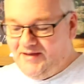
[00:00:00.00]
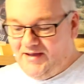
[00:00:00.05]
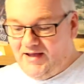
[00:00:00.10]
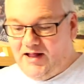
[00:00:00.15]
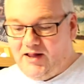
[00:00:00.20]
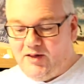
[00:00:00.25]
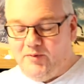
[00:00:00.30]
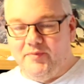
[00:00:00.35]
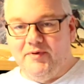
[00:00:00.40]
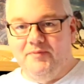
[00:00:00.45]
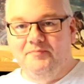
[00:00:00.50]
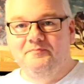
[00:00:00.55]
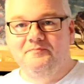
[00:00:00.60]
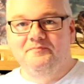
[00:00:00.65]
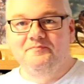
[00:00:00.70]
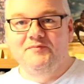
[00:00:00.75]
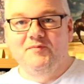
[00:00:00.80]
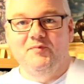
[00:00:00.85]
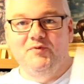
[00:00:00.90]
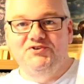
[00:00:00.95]
album,
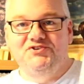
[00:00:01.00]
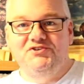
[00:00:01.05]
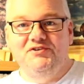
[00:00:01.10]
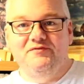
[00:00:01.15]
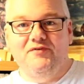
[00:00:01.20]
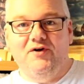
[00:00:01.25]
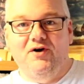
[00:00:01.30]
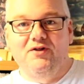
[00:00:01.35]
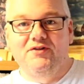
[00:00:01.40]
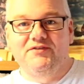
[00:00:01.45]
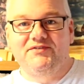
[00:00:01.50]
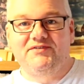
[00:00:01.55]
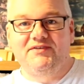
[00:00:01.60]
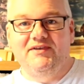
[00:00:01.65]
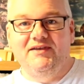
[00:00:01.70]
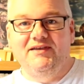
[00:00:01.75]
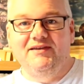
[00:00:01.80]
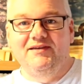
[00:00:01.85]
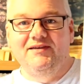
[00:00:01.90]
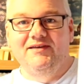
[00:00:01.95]
which you've all
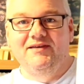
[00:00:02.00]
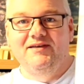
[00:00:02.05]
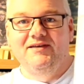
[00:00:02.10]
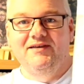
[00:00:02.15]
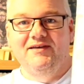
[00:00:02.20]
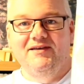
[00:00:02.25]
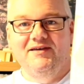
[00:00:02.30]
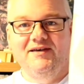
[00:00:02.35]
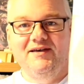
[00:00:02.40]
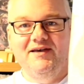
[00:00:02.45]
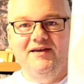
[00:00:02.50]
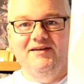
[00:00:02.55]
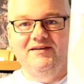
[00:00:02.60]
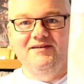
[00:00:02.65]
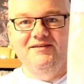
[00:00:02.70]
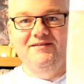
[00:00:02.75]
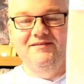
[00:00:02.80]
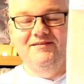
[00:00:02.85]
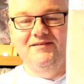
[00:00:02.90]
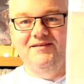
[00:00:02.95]
seen
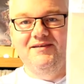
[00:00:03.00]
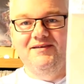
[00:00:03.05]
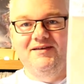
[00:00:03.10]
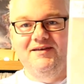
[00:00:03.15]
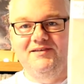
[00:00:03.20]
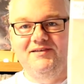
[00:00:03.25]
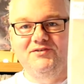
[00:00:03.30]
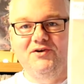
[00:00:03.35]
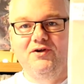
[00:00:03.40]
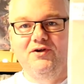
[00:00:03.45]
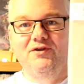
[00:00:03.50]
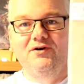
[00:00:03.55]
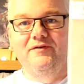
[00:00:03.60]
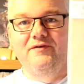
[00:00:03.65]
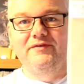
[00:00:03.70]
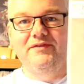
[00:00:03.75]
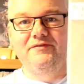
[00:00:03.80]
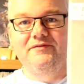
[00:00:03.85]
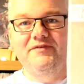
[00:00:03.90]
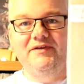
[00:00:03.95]
and is all
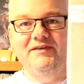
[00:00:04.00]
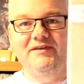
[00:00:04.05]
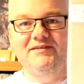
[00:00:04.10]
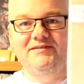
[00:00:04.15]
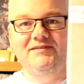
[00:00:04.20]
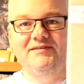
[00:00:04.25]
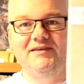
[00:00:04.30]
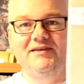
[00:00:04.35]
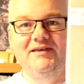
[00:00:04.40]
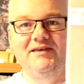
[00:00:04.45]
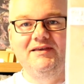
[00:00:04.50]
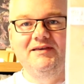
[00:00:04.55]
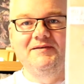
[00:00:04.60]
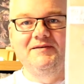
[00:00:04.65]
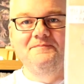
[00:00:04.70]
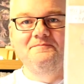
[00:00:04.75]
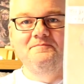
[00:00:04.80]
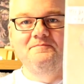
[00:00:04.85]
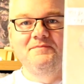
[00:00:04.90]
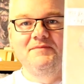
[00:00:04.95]
over the VC.
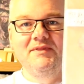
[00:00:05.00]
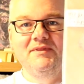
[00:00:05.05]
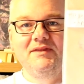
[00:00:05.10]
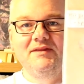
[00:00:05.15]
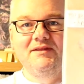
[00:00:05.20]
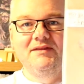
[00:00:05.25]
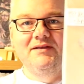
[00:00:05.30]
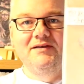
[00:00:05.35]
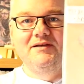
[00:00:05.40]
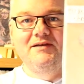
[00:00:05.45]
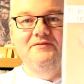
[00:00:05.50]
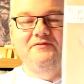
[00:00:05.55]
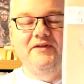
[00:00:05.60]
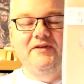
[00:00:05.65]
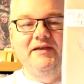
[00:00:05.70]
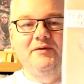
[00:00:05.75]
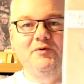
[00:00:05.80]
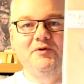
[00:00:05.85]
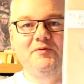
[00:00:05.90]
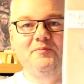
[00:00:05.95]

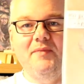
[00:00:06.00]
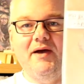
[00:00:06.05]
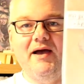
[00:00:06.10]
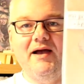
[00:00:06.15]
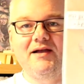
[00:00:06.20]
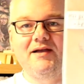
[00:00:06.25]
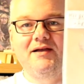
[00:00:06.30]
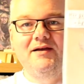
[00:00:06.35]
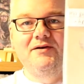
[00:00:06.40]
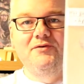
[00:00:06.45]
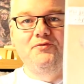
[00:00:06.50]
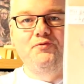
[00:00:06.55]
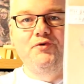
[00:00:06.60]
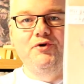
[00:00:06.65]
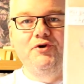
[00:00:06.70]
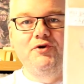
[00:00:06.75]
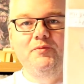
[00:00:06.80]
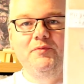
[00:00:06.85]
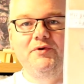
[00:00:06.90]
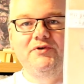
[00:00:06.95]
Fleetwood Mac,
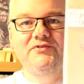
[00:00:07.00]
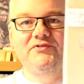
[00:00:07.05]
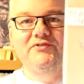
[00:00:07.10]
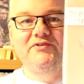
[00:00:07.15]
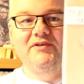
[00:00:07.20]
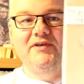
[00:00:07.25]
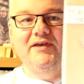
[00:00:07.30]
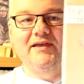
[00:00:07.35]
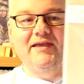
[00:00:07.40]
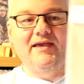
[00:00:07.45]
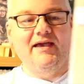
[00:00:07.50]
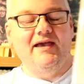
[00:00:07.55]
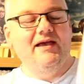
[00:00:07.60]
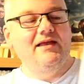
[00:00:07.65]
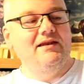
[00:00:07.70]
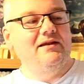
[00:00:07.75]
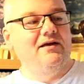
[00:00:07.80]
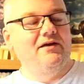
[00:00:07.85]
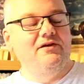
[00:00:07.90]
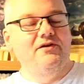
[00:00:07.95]
Rumours.
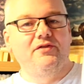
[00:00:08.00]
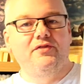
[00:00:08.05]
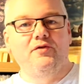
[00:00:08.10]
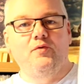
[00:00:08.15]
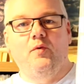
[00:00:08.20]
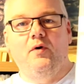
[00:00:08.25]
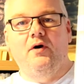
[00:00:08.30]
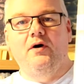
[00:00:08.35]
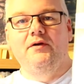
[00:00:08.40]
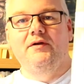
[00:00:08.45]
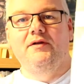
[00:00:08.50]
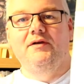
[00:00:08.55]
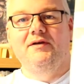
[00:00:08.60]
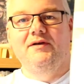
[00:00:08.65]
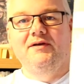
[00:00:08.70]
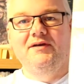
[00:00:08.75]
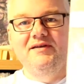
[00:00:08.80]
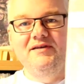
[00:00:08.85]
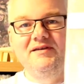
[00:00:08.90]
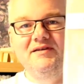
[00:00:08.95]
Again, another one,
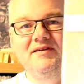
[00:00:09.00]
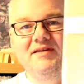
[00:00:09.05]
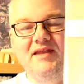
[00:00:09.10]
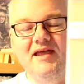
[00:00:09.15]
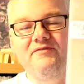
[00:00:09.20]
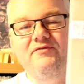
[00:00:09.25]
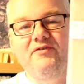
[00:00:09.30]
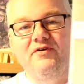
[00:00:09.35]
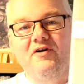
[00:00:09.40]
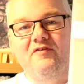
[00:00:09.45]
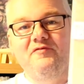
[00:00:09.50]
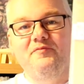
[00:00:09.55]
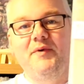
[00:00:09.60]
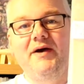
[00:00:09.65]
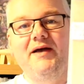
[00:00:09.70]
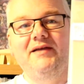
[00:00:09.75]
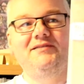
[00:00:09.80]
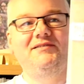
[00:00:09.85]
never off my